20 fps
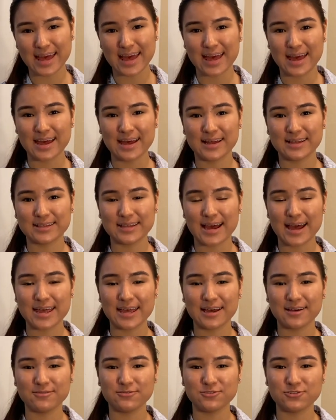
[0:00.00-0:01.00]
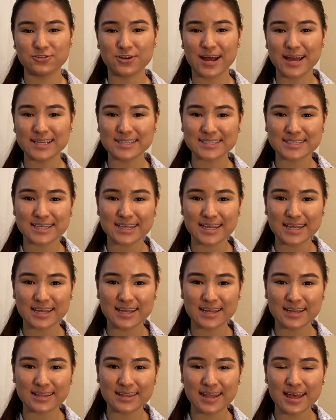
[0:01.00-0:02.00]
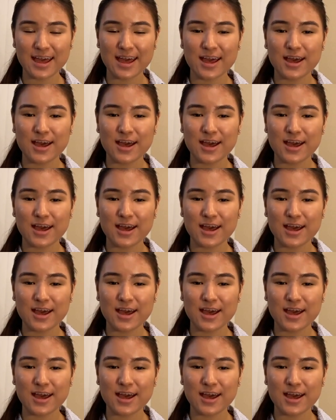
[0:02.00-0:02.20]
and I have dry skin.